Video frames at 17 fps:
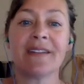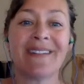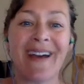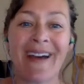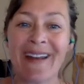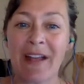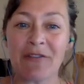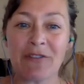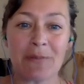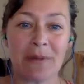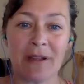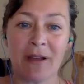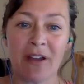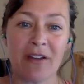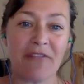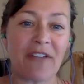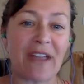not have to
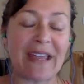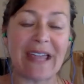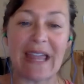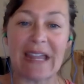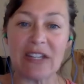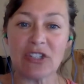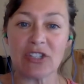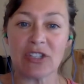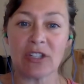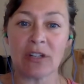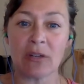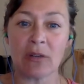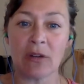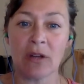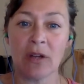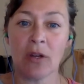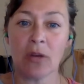be on a
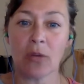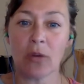vacation